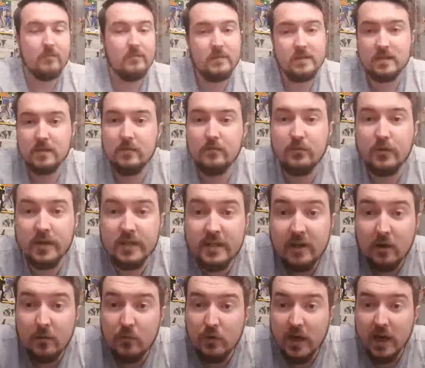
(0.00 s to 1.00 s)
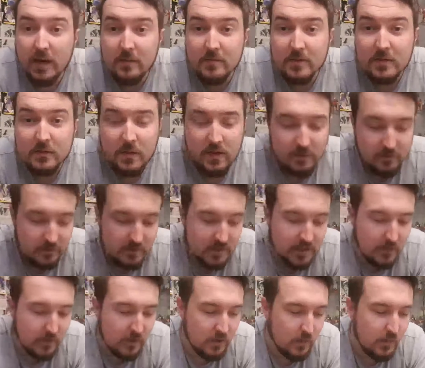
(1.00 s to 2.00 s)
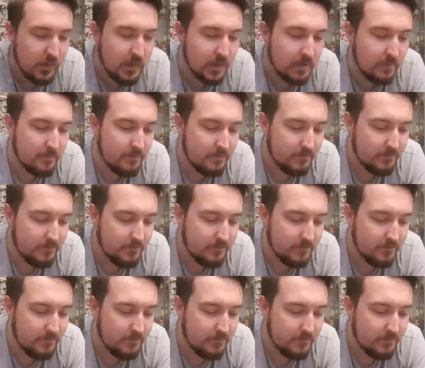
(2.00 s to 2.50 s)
some pretty terrible games as well to go along with it.